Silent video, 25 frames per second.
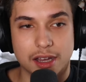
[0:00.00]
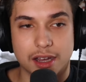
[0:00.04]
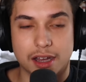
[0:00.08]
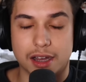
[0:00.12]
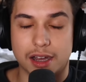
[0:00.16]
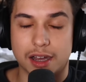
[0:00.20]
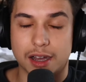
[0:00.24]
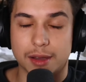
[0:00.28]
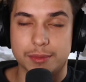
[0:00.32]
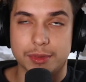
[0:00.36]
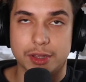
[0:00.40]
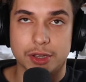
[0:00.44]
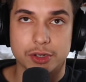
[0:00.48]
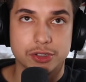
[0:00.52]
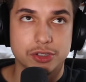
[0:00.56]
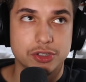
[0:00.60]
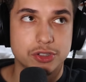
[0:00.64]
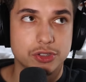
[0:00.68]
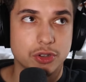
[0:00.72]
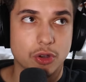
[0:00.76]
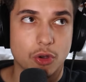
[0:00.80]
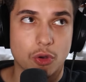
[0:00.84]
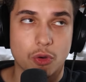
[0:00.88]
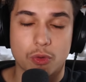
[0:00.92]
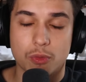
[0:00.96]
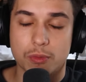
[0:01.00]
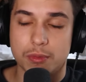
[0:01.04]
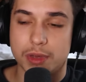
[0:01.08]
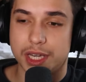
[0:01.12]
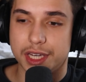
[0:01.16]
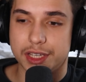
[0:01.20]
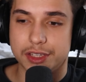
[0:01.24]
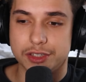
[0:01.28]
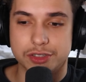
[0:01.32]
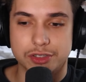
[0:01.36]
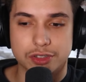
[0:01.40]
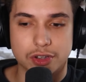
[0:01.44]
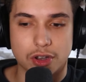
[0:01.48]
There's so
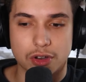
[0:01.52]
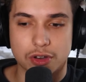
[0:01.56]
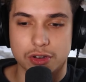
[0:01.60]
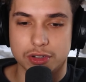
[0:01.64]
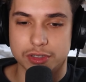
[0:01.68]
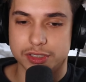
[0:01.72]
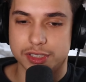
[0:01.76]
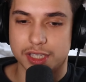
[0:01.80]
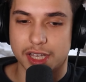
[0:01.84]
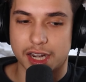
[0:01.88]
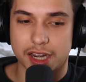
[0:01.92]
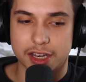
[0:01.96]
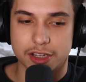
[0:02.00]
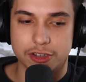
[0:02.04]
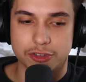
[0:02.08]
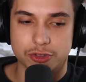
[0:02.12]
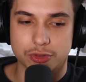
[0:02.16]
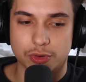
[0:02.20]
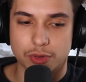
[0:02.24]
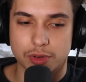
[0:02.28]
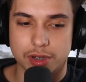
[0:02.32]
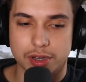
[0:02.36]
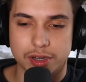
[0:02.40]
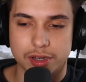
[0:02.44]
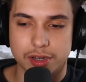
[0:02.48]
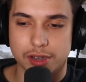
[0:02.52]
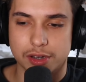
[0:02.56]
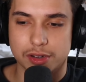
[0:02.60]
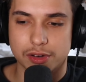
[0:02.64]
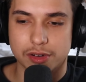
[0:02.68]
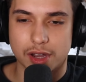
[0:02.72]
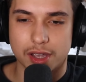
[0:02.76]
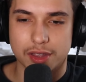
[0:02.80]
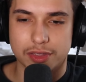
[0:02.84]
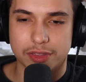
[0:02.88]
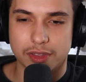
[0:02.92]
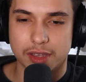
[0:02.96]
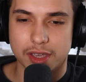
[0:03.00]
many songs that I enjoyed in
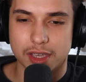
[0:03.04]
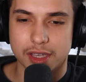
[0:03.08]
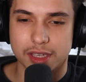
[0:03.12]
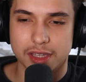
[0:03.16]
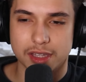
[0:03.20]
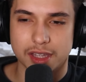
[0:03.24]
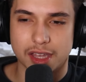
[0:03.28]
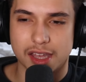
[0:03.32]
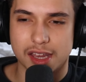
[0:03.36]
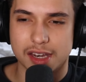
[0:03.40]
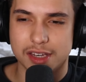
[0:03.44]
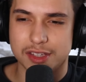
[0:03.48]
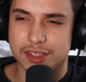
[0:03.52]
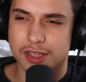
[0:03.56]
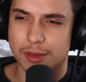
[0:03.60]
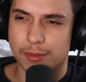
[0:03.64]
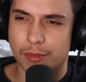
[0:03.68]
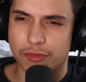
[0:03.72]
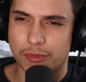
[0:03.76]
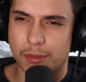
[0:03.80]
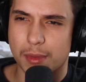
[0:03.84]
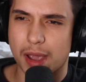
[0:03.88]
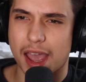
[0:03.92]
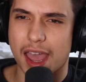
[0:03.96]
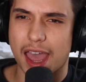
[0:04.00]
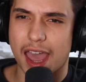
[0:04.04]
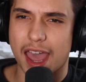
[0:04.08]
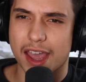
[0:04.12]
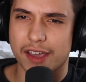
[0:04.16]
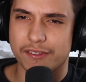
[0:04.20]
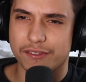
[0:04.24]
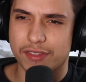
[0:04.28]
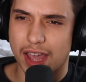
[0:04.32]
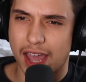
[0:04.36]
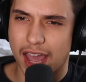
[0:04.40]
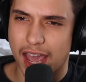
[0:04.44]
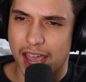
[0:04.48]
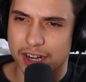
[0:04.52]
here, I think. And some of them
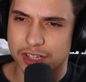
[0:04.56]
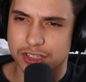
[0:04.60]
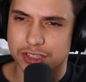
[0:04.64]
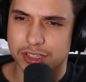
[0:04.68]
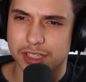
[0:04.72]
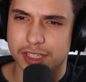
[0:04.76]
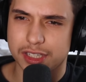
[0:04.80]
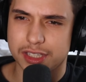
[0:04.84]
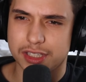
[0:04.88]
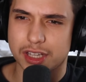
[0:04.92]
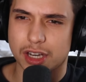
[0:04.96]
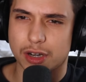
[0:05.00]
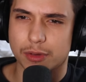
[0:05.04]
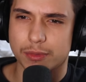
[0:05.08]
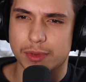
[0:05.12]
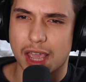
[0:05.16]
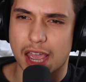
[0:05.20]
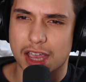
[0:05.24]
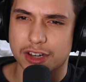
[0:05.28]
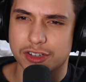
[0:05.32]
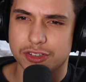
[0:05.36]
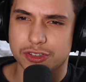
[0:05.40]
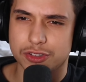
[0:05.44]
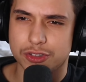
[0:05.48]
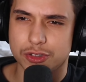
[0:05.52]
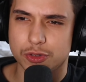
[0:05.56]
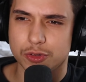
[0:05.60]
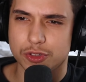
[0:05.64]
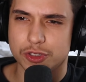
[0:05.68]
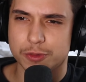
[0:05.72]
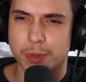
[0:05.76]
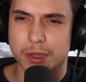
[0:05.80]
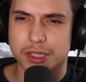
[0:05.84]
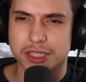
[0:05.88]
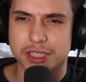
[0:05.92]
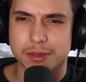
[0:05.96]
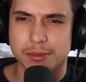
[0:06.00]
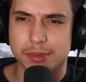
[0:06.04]
I've actually done a reaction to,
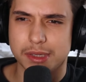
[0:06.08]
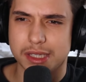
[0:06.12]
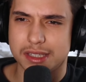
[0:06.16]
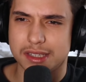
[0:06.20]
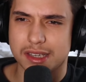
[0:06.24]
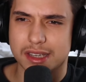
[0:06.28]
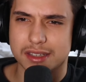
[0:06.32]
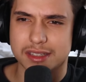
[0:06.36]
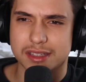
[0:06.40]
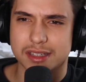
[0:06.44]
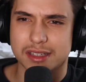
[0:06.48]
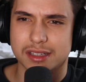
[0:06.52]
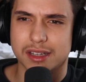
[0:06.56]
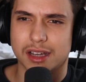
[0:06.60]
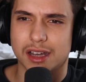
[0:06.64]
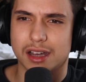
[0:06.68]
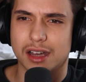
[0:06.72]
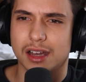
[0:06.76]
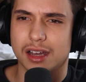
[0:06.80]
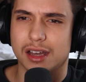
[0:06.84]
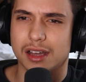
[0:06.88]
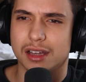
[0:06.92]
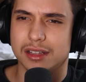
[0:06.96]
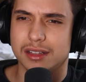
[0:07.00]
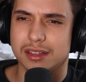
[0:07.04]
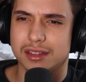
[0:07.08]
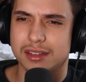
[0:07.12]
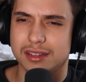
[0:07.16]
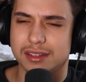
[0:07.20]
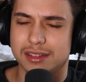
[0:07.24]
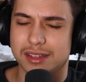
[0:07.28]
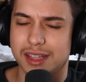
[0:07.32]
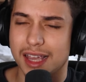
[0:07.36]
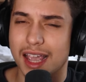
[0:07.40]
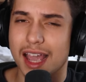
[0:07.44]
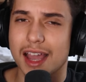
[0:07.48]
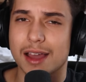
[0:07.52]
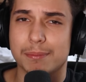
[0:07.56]
especially BTS.
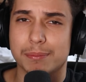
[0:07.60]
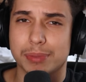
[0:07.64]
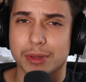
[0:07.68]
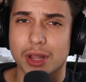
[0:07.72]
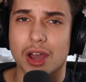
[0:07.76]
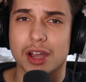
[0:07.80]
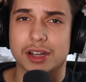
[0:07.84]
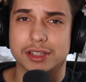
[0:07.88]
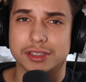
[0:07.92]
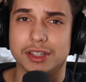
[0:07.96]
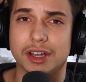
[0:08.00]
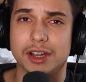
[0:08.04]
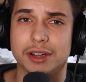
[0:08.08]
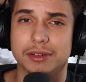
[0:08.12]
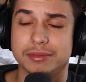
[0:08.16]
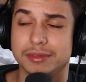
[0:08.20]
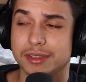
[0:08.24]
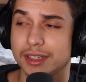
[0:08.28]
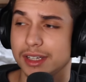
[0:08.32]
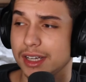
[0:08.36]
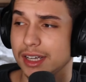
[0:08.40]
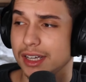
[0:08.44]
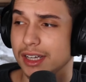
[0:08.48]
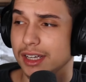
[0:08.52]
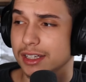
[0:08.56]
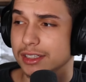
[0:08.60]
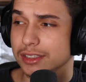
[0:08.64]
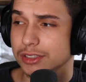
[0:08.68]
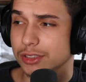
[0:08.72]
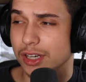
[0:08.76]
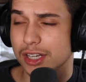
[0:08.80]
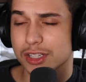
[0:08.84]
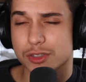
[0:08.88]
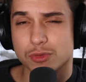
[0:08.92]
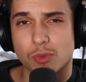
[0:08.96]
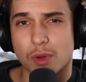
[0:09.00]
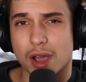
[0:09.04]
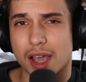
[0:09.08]
They got blocked, though. So
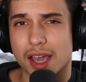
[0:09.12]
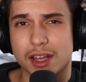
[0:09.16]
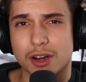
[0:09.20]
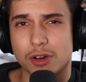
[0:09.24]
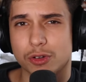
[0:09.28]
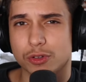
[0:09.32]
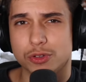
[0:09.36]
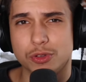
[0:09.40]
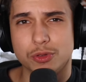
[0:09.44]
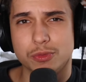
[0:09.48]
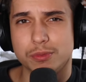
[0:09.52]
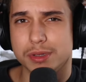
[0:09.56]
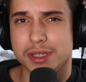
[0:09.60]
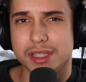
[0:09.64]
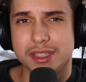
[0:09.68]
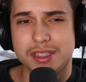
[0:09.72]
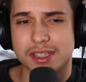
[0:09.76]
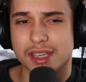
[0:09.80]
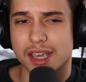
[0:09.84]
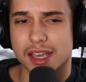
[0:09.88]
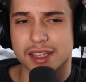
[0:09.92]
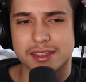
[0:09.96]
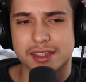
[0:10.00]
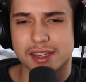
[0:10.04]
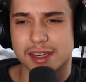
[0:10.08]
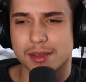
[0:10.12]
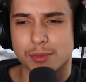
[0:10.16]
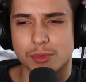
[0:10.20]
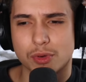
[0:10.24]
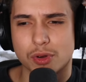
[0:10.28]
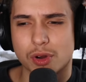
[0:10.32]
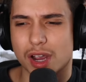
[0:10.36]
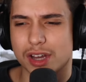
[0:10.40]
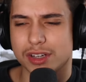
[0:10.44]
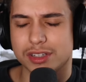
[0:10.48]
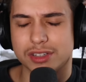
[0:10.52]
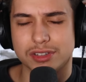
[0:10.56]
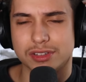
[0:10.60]
that's why I don't do BTS
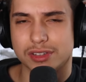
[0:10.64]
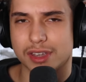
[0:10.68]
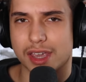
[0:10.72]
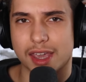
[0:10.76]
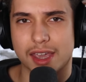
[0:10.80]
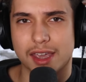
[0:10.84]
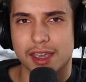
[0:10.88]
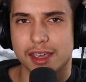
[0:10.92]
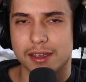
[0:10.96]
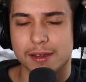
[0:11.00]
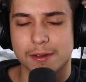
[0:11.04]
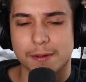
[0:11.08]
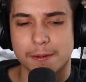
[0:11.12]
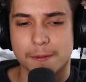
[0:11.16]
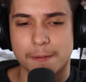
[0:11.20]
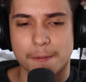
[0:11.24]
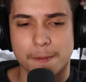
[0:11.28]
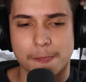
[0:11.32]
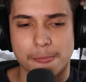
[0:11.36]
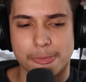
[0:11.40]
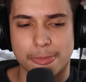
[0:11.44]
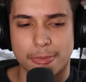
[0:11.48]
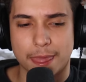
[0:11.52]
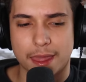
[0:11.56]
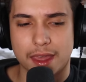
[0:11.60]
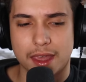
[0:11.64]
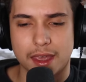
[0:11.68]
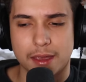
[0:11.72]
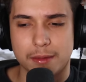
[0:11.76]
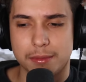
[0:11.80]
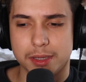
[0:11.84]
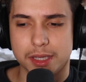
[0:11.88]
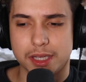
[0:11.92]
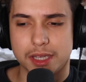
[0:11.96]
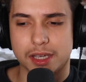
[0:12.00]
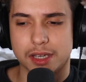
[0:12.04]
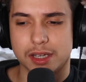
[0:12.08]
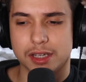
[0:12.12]
anymore. I just can't.
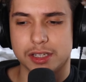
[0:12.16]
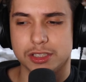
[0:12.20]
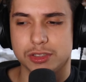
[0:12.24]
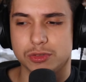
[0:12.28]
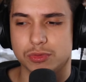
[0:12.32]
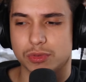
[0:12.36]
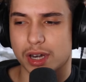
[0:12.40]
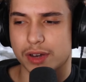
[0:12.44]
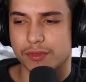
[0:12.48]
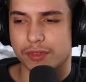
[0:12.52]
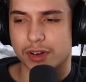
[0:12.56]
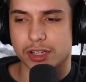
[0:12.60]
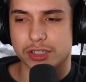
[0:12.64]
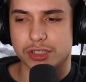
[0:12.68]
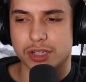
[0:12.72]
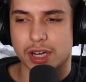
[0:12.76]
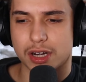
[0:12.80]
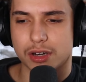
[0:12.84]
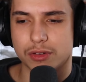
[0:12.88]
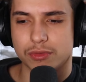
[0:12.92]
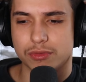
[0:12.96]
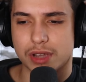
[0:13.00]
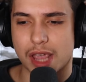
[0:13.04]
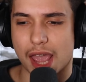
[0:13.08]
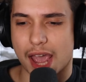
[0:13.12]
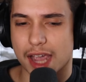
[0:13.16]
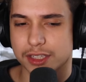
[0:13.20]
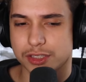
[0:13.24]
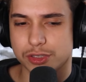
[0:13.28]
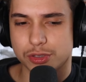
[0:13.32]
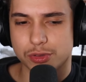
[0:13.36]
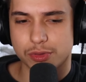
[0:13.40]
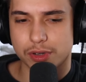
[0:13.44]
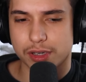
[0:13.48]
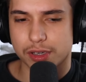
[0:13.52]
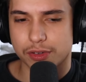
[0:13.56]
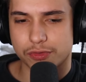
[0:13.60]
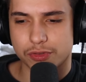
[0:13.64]
because whenever I try to react
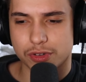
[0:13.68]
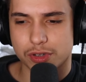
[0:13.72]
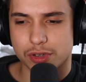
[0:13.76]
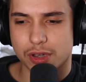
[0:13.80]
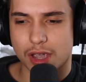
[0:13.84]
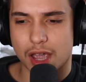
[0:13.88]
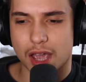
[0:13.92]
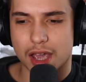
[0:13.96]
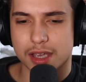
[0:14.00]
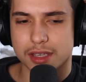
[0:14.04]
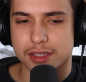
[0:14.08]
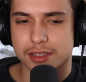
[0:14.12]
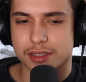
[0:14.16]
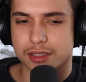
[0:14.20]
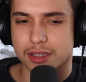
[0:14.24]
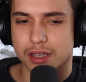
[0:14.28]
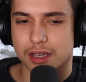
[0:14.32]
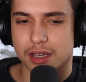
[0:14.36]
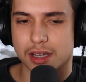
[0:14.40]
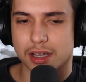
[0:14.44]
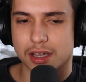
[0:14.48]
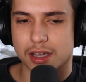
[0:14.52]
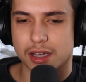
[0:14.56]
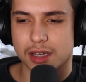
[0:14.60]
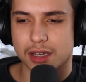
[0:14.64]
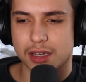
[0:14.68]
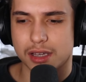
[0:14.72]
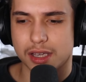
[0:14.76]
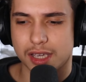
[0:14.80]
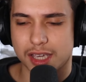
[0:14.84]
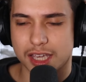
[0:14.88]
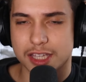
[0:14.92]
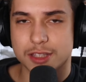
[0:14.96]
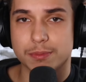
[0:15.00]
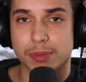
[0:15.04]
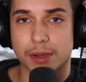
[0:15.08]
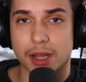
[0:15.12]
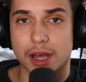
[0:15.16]
to it for you guys, it
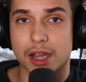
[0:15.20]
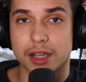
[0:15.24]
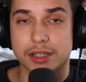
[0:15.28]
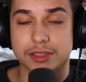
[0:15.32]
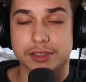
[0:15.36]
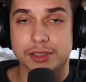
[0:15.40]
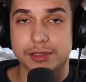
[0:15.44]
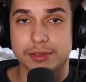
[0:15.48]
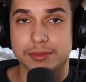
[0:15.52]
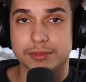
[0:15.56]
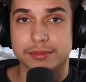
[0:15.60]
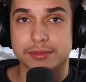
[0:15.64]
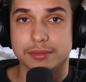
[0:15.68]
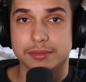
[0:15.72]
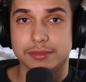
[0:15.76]
gets blocked.